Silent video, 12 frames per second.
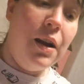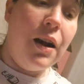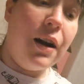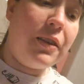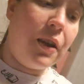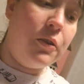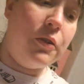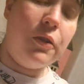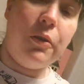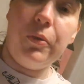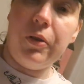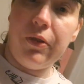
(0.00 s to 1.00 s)
I don't just
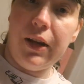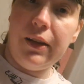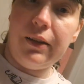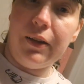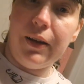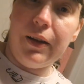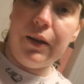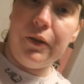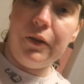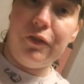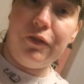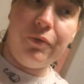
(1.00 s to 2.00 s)
want to read like a load
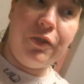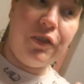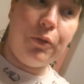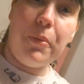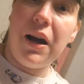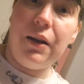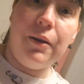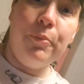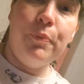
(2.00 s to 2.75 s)
of smut